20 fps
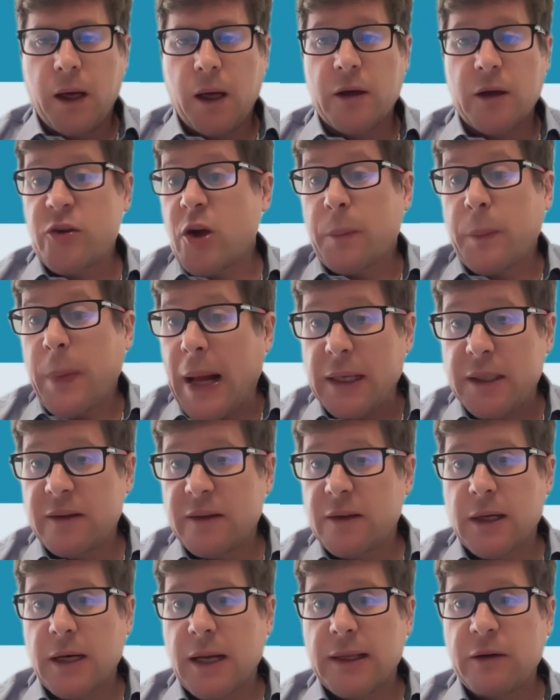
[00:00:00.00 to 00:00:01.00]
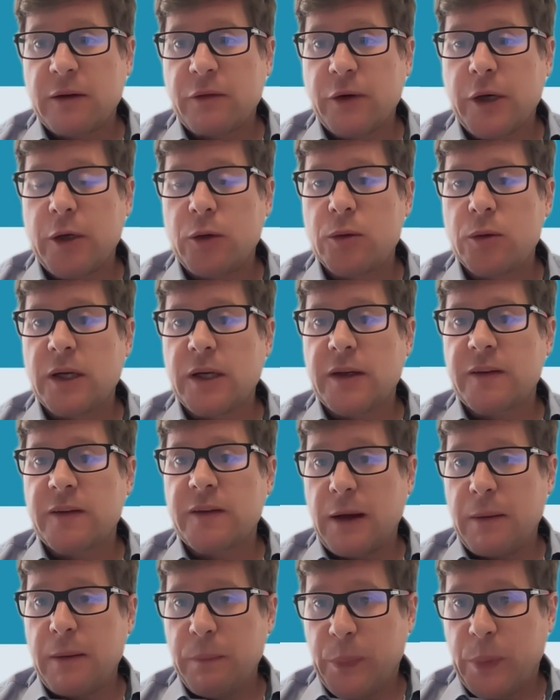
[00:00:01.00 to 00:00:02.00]
Japan is another very good
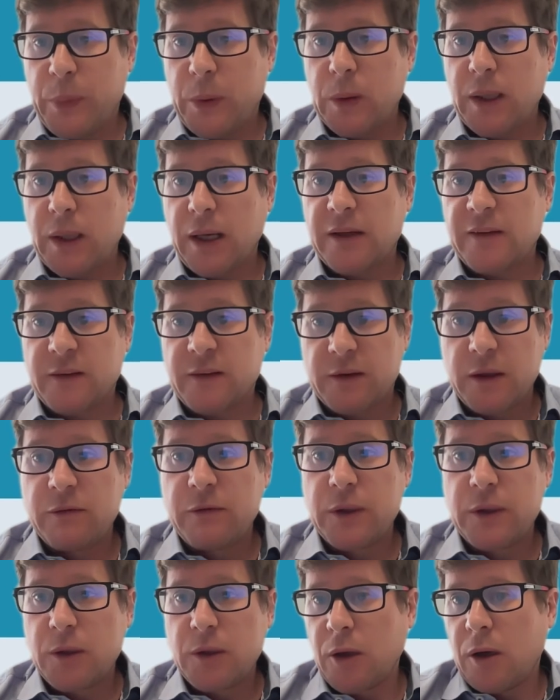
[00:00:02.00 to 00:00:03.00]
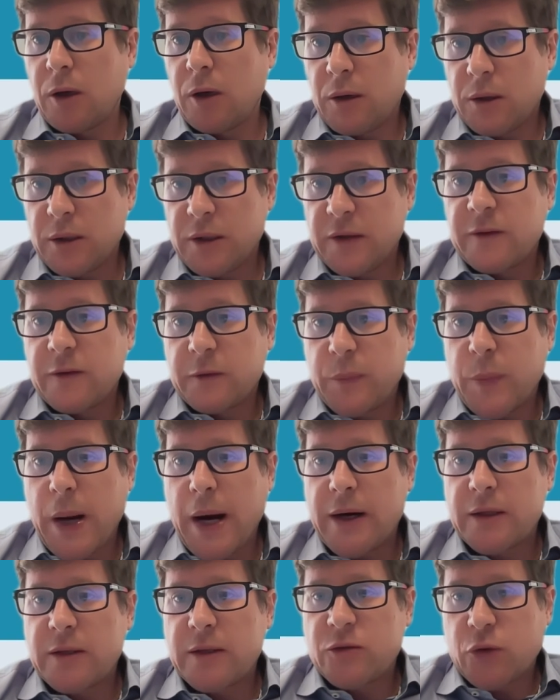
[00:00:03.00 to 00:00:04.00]
example, a civil
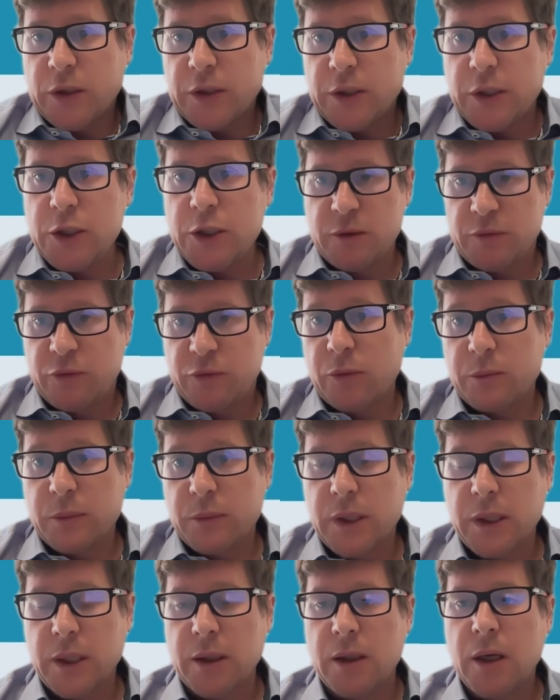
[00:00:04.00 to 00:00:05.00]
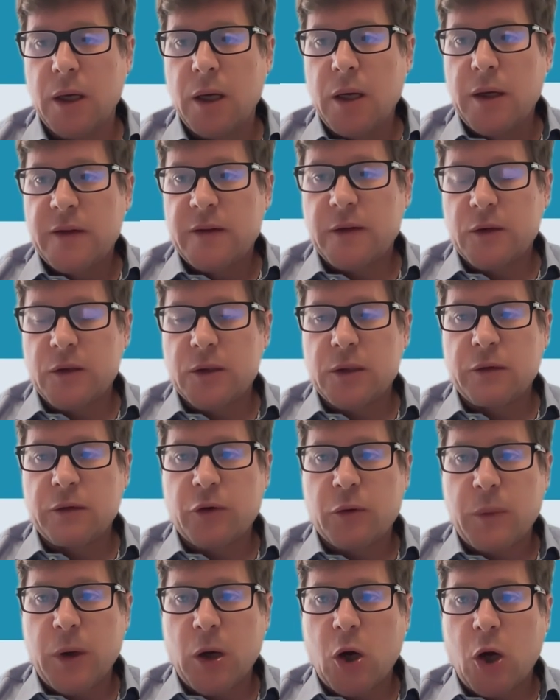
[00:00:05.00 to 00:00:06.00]
law-inspired tradition from the, certainly from
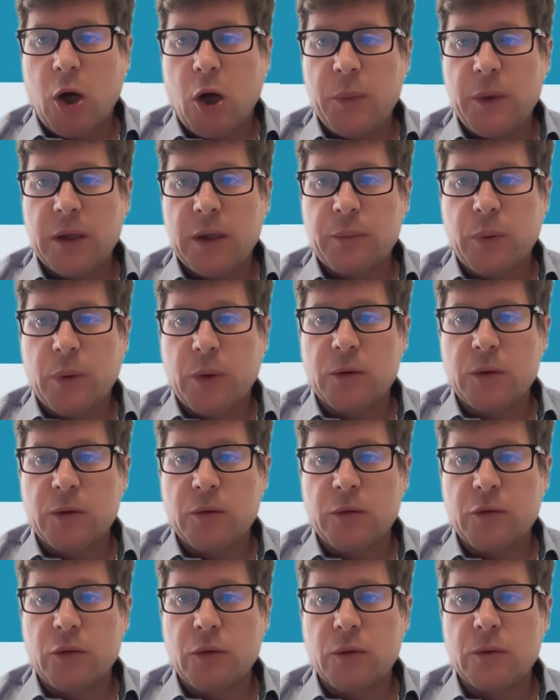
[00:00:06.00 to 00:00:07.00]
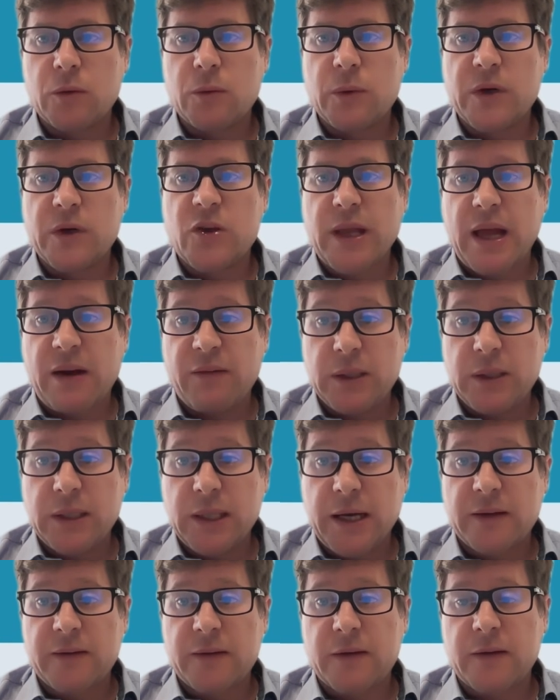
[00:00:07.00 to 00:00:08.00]
a corporate point of view, which
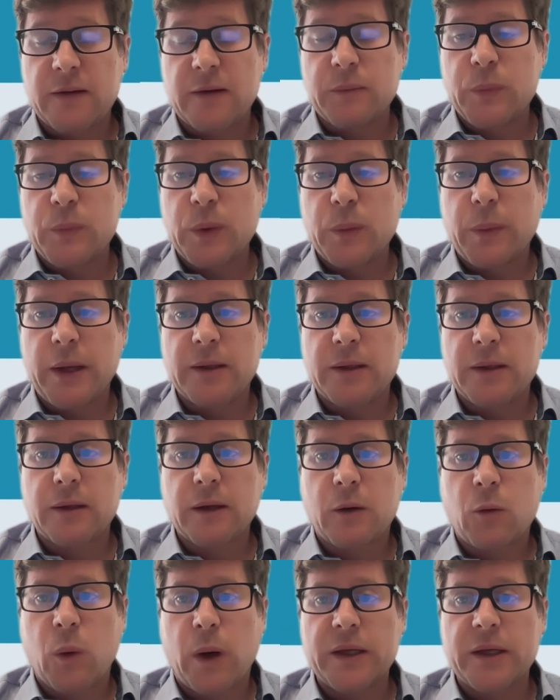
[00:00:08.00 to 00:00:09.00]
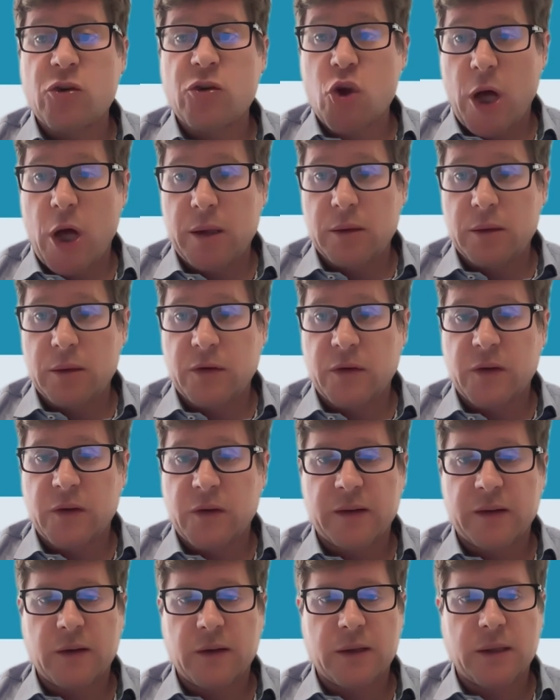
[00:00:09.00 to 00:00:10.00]
nevertheless has implemented a quite generous text
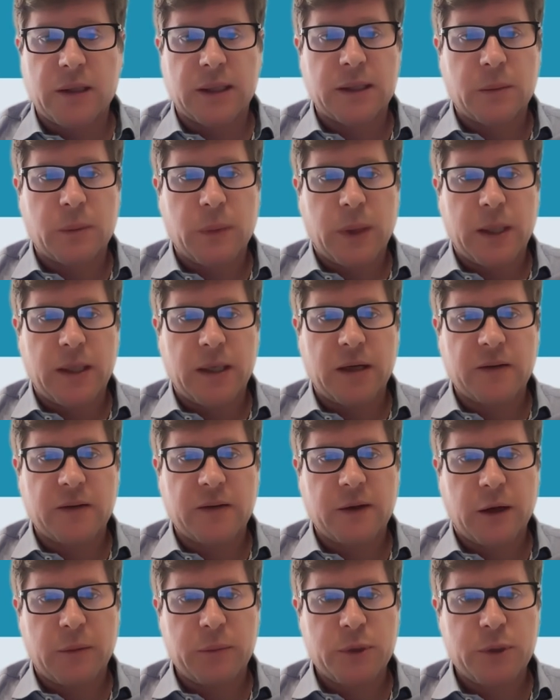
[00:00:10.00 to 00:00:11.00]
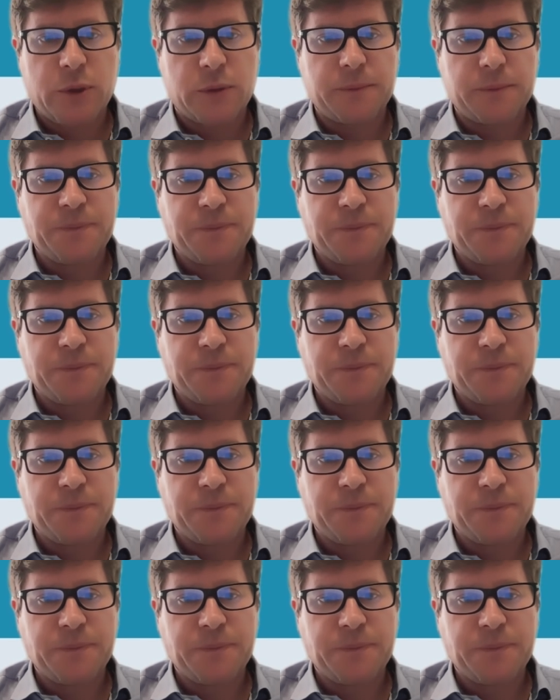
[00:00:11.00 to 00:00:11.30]
and data mining exception.